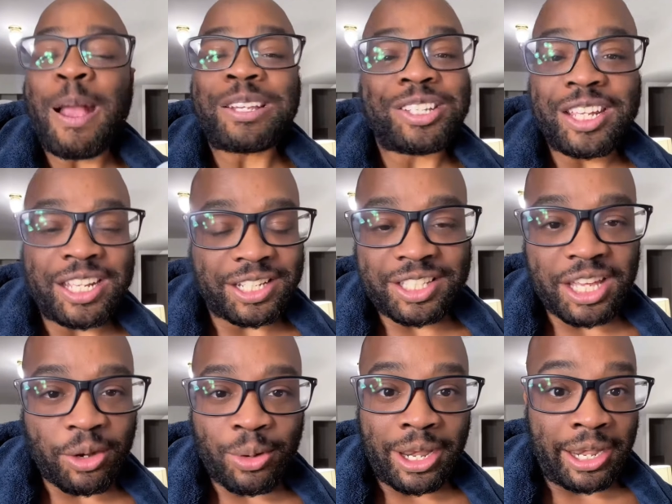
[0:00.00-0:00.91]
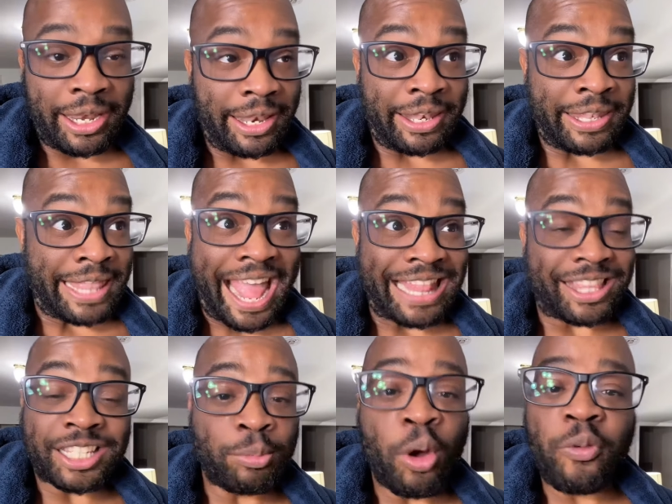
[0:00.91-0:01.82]
Especially considering
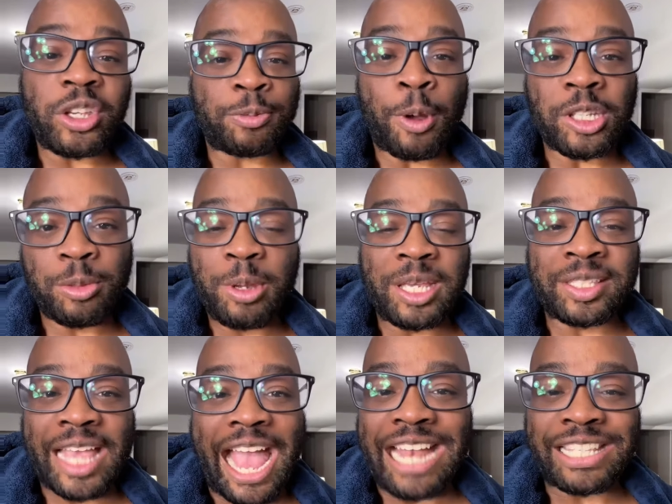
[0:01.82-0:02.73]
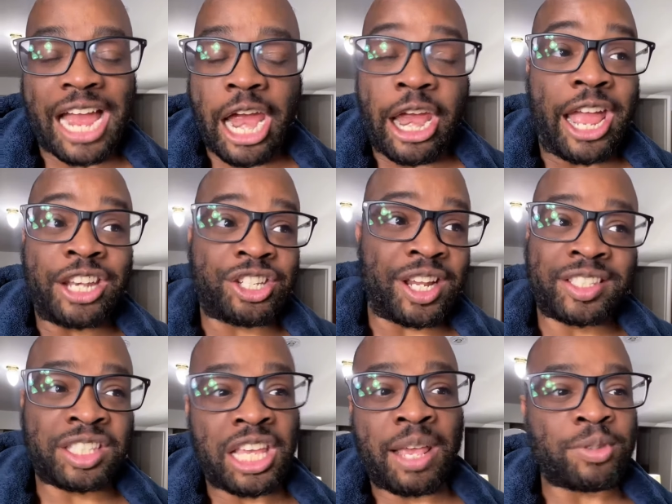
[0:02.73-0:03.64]
that this movie's supposed to be a satire, it
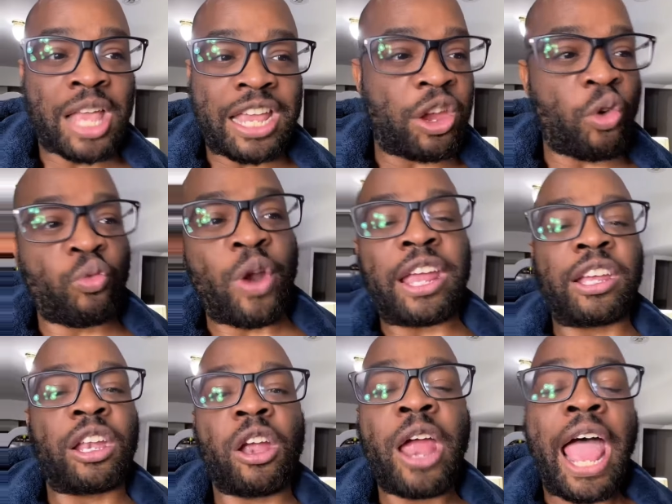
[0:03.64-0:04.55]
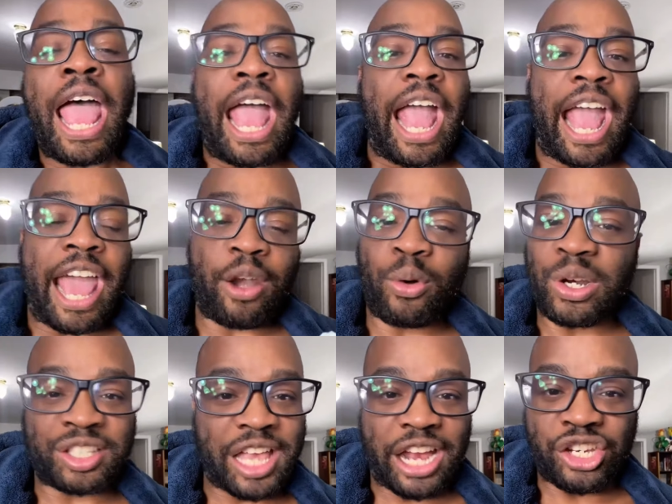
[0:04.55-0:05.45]
just seems like your regular
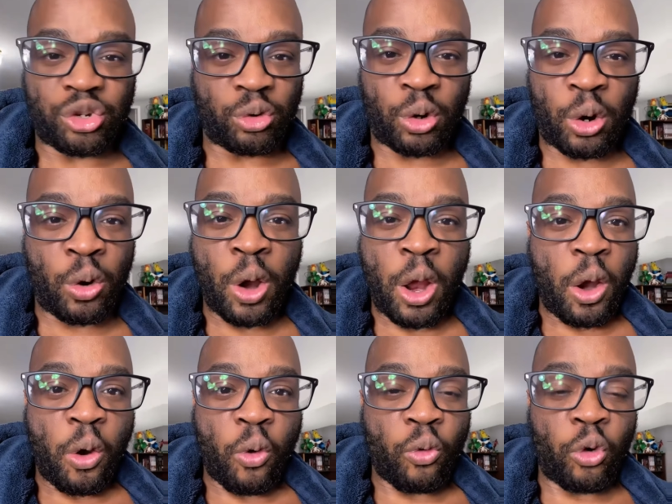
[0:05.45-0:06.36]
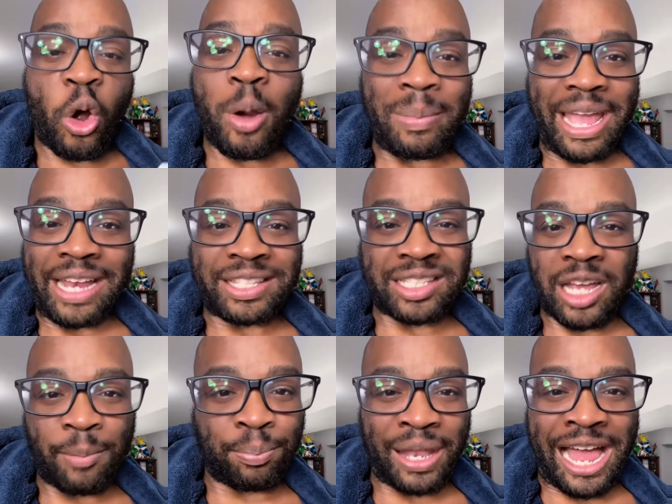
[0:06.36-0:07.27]
heterosexual romance
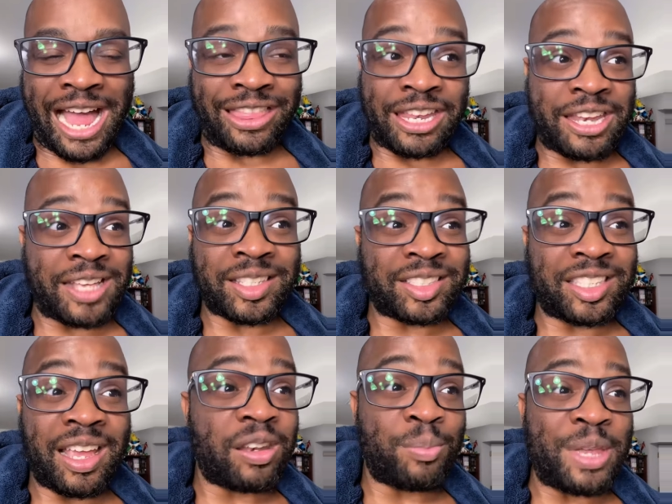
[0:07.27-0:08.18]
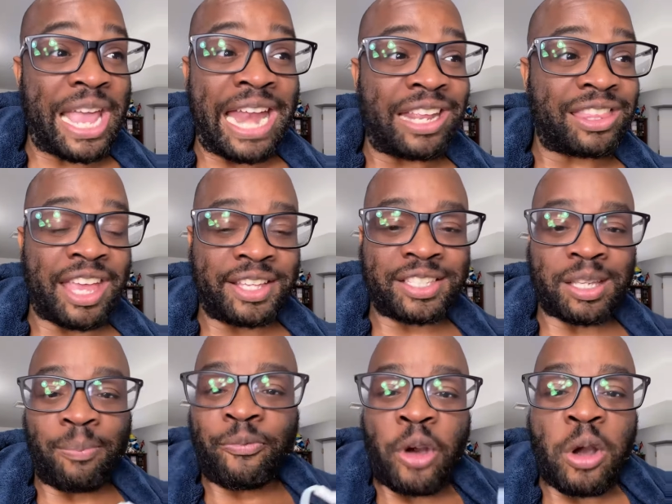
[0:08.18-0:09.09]
subplot. There doesn't seem to be anything
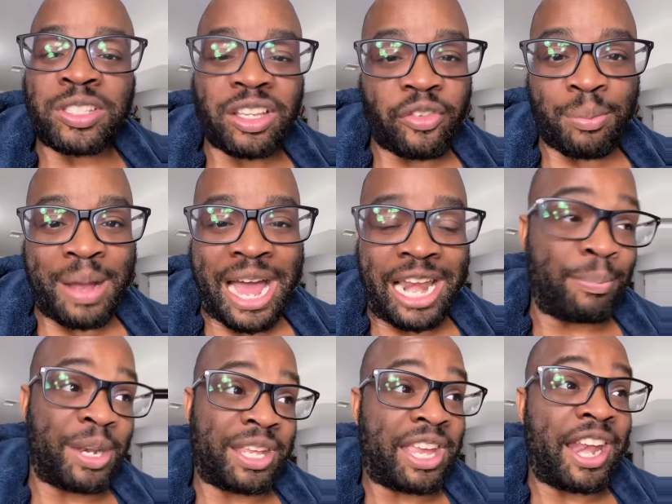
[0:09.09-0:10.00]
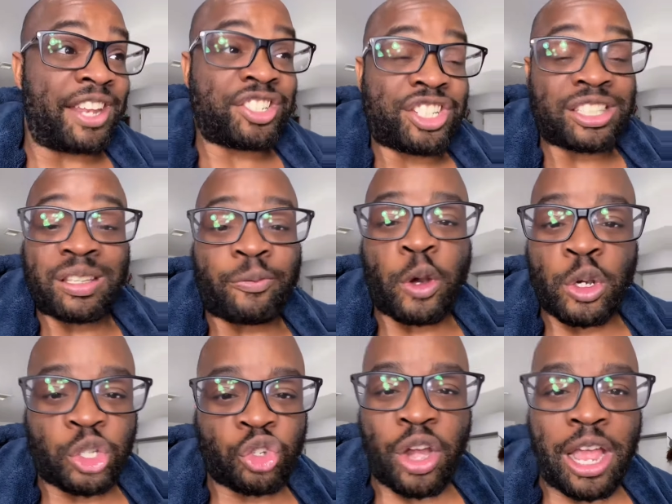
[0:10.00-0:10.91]
subversive about it, but again, it's just the
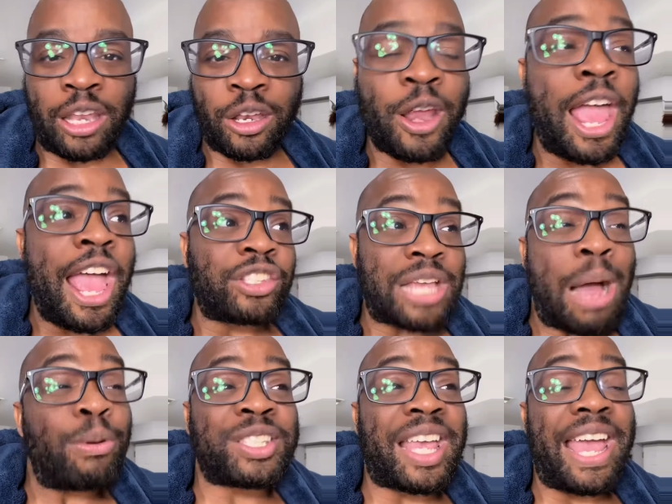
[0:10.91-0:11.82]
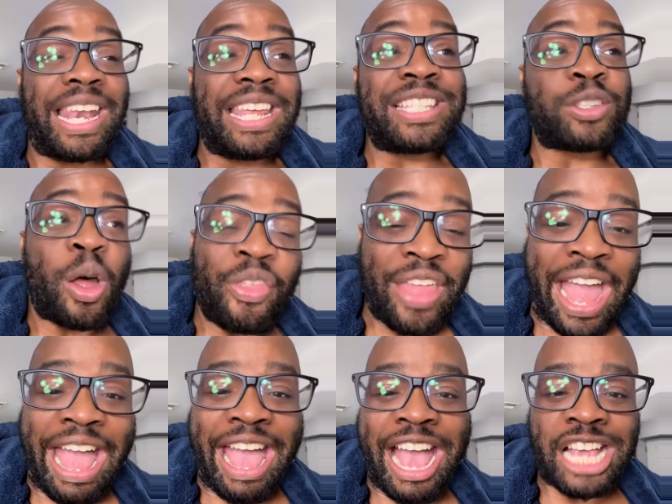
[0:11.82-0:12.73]
first trailer. So I would say at least on
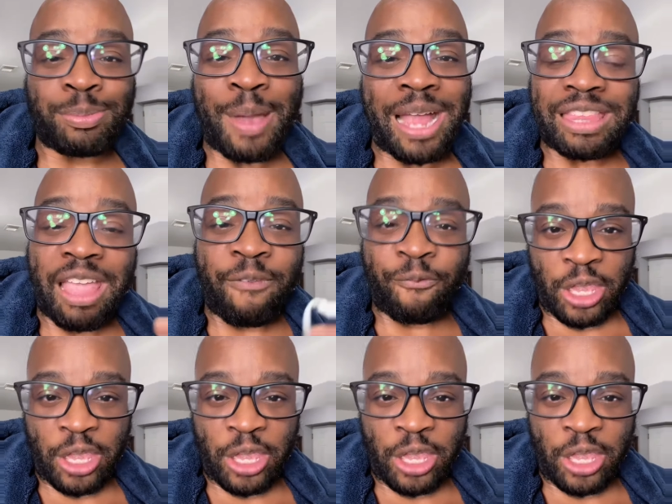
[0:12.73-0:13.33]
that aspect, they